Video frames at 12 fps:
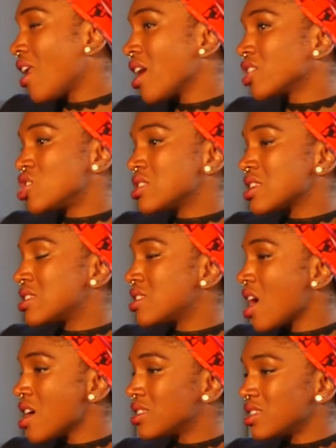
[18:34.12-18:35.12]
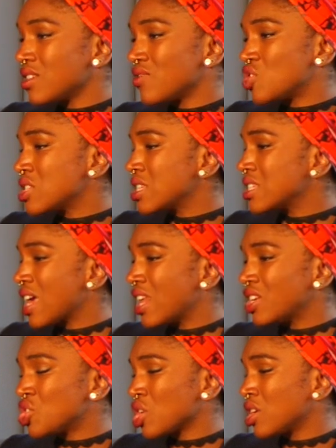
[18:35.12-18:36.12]
and, like she's assertive, she's
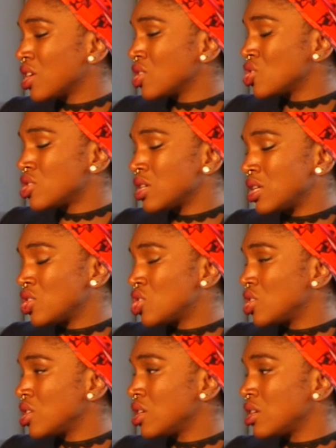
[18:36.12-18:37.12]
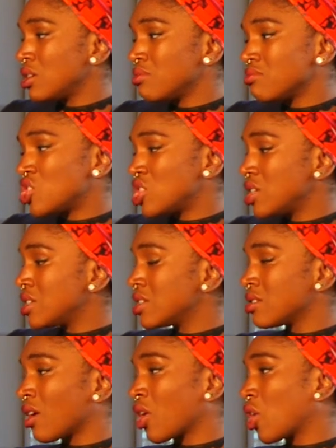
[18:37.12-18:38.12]
intelligent, and she
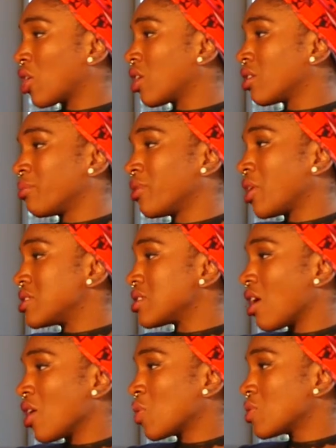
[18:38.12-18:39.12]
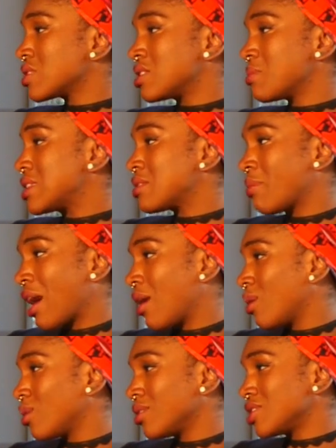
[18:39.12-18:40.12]
did not go to Hogwarts to mess
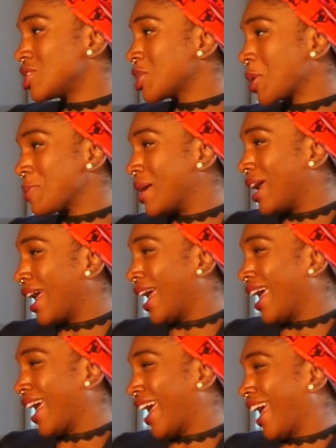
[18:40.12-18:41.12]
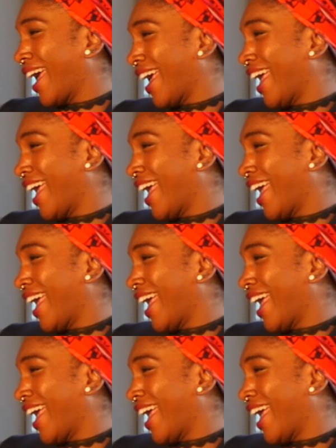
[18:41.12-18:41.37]
about. Do you know what I mean?